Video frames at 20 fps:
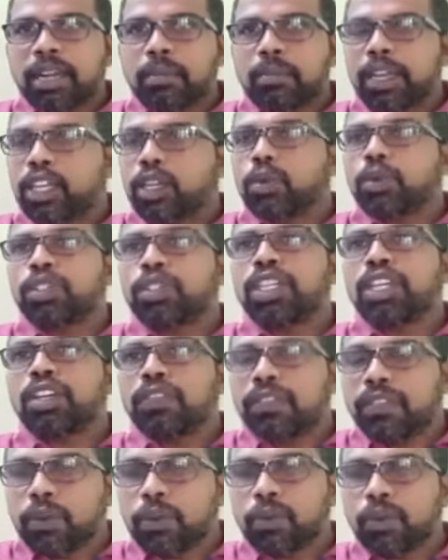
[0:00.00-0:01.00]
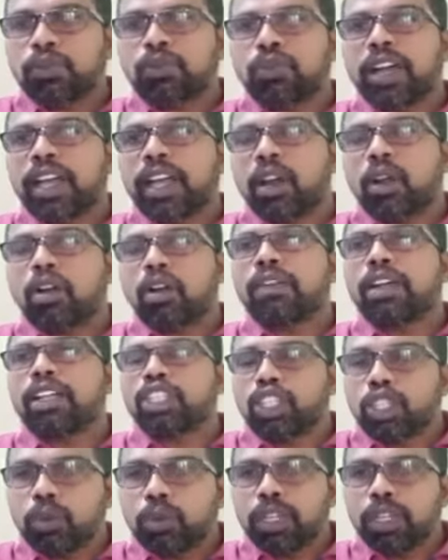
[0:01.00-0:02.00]
by using a fuse wire of
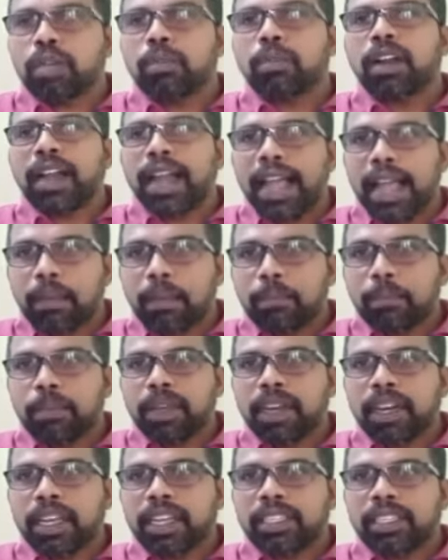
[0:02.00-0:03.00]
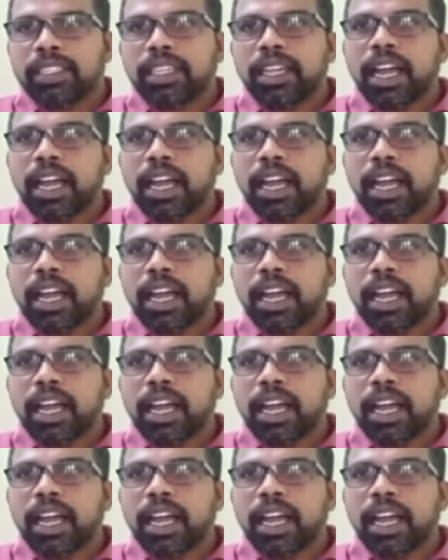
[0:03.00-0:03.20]
suitable amperage